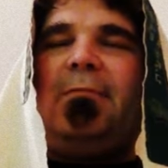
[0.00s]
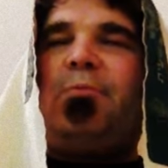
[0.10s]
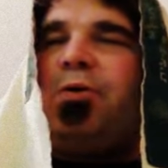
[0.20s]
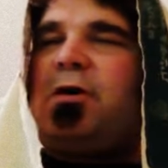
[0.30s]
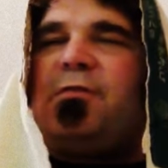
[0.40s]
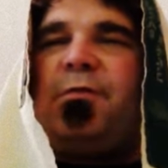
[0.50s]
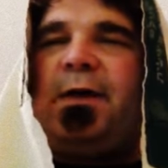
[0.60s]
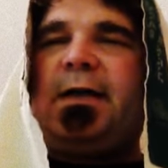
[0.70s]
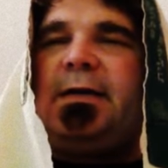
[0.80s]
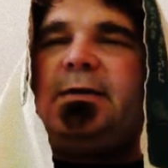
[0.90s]

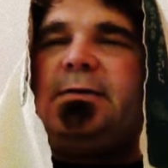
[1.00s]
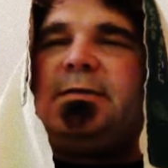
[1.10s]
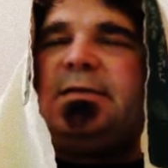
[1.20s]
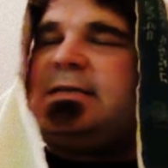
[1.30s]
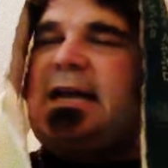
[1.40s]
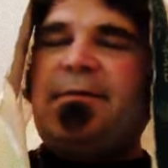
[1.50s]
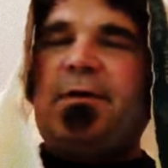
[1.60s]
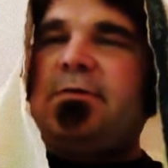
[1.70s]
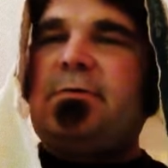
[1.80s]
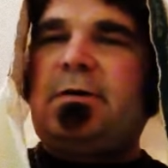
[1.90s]
perfect
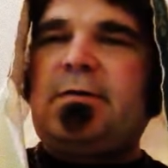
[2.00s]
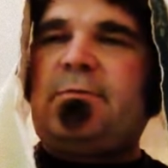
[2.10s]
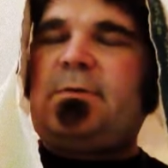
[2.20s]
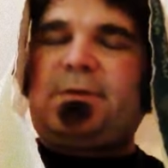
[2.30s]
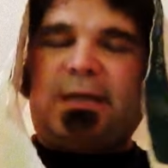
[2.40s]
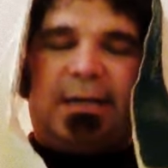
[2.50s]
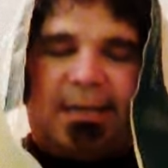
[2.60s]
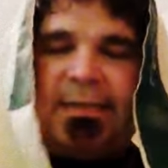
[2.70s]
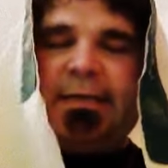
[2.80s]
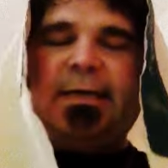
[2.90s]
Savior Lord that
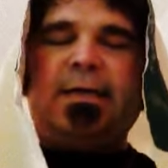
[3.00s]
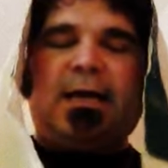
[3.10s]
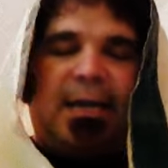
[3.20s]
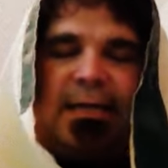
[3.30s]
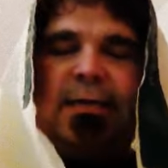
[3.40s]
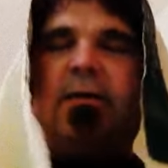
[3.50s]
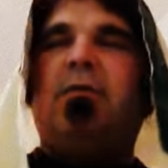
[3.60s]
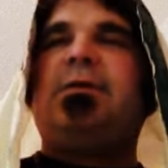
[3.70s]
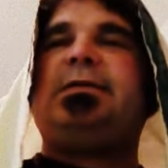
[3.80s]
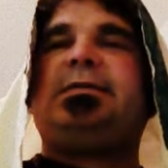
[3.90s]
he did. He did
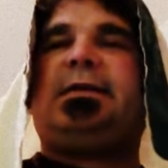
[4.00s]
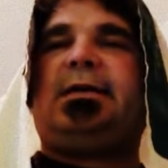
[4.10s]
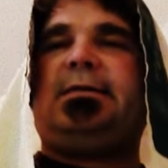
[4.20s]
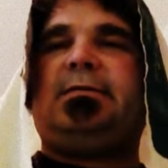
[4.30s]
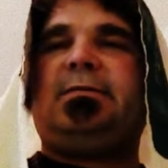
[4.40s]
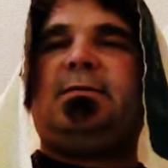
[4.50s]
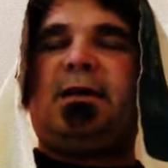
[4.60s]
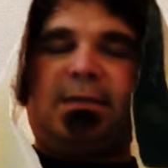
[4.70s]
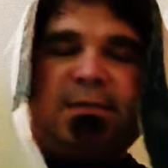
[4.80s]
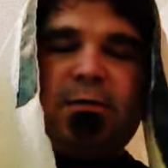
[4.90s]
all these things.
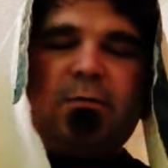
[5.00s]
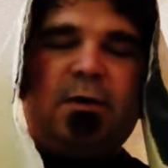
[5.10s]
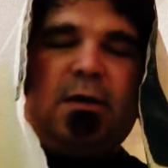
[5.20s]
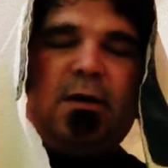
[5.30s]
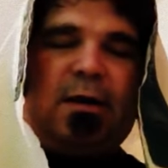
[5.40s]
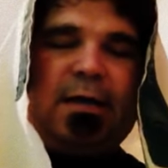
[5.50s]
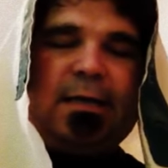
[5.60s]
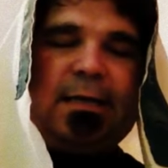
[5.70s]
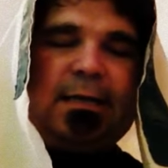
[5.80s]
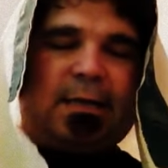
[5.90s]
And so
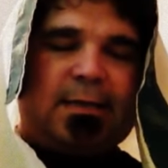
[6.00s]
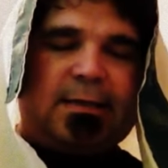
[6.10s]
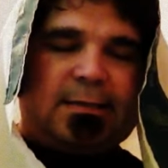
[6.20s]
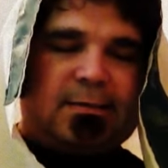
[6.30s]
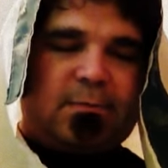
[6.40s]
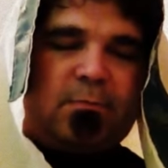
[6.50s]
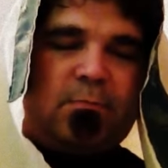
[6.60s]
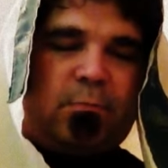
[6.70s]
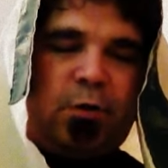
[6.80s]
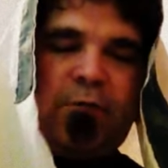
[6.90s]
in this
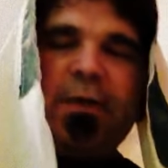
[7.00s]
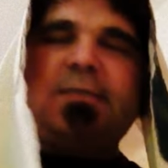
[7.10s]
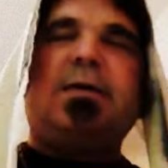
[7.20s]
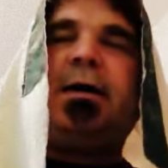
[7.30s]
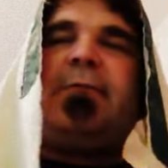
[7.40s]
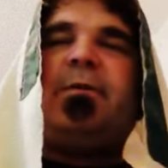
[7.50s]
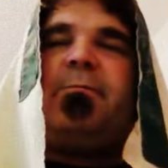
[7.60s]
perfect time